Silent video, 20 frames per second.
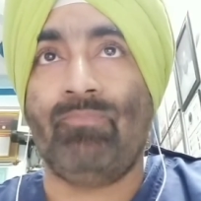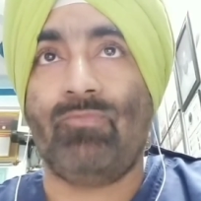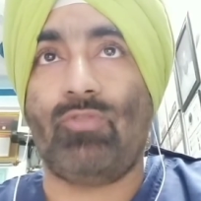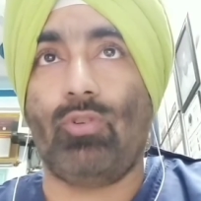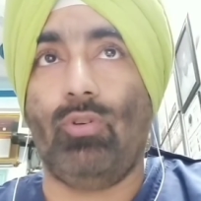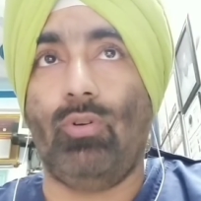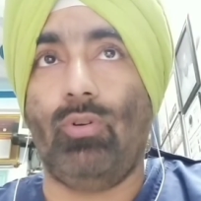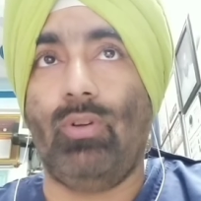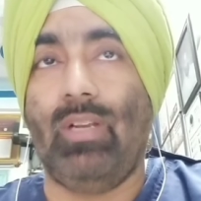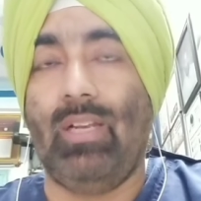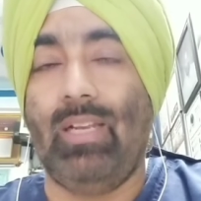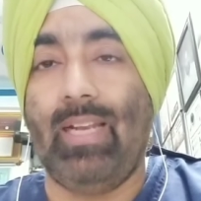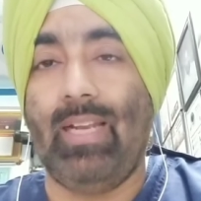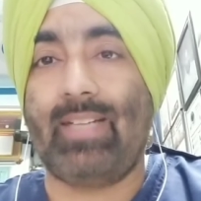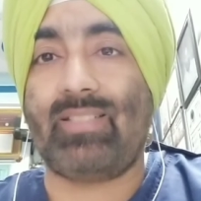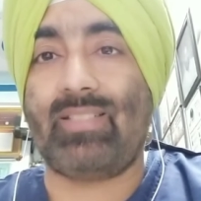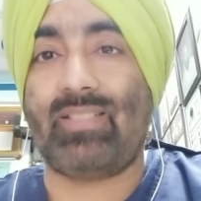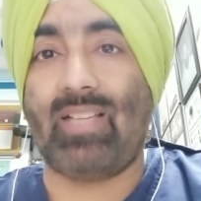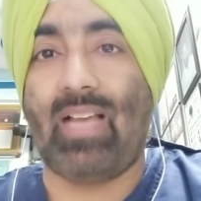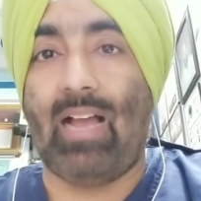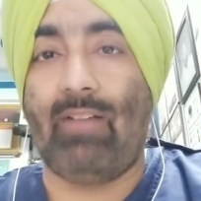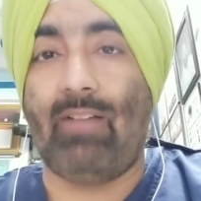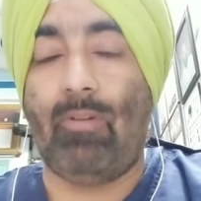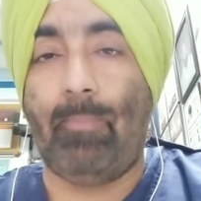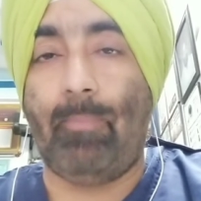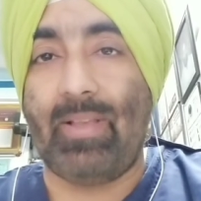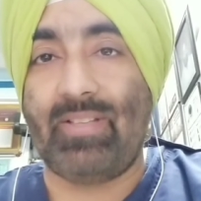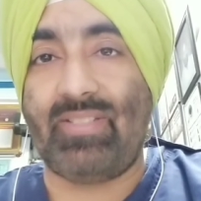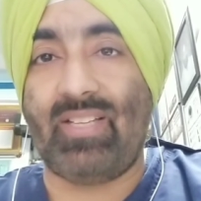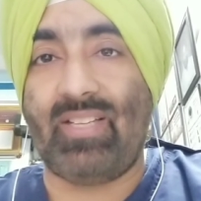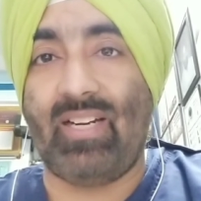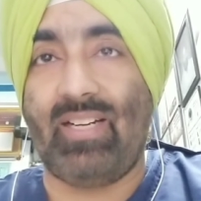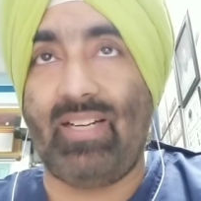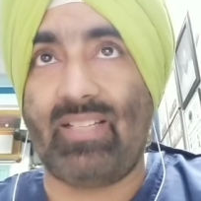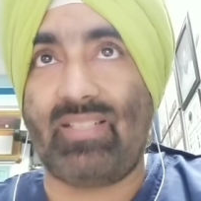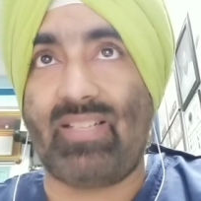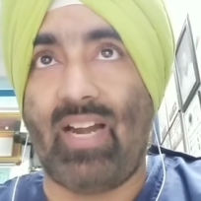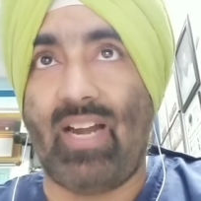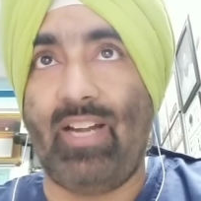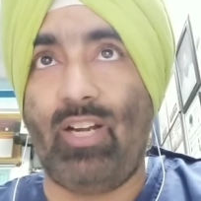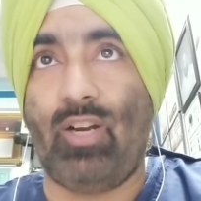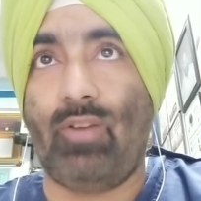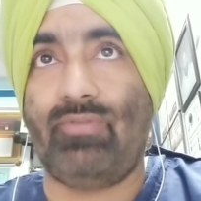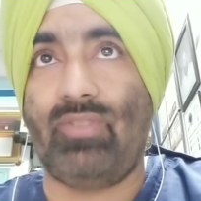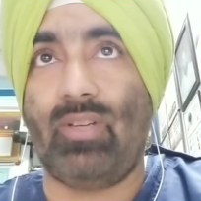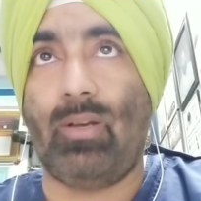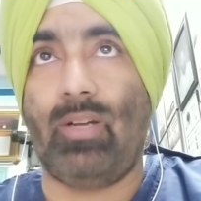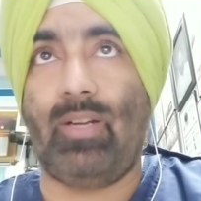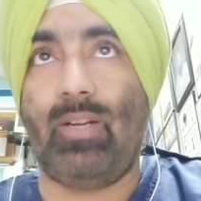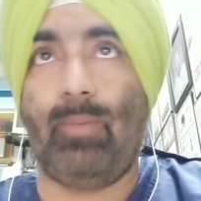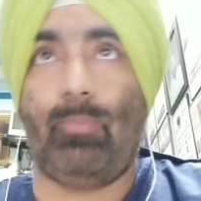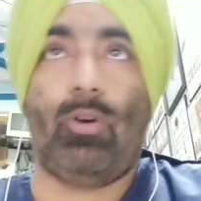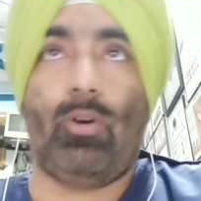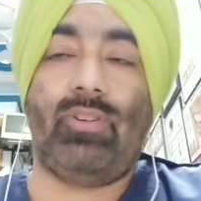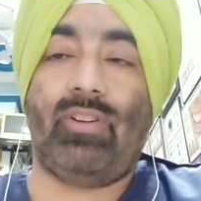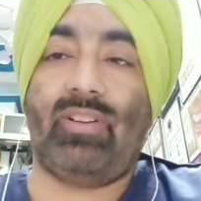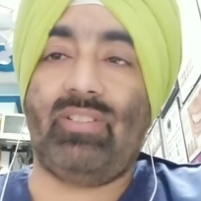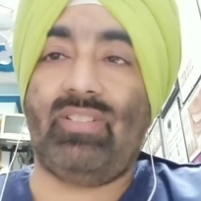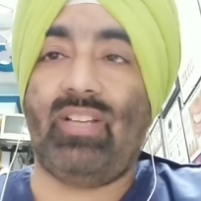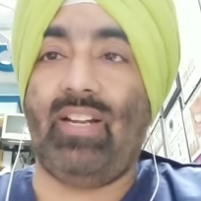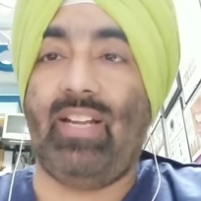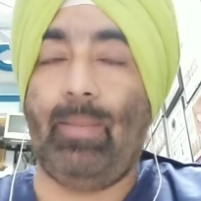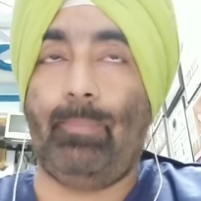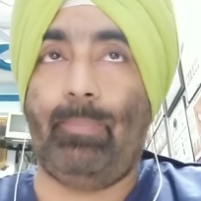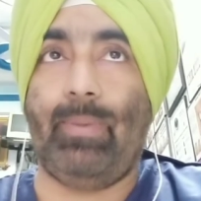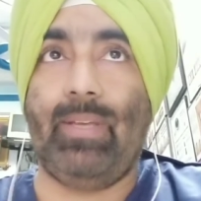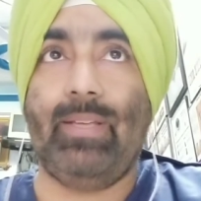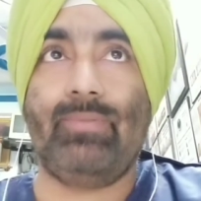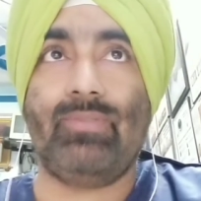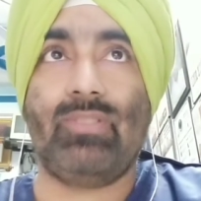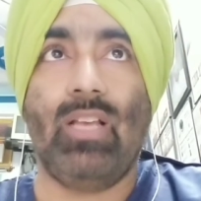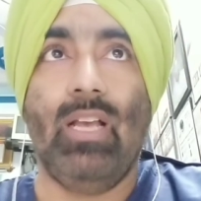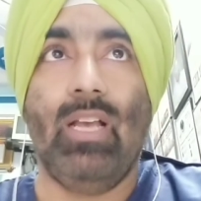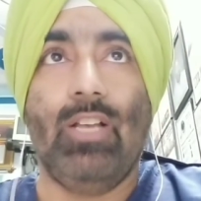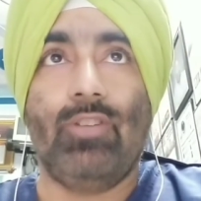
So let's have a basic understanding of the depositories and DPs.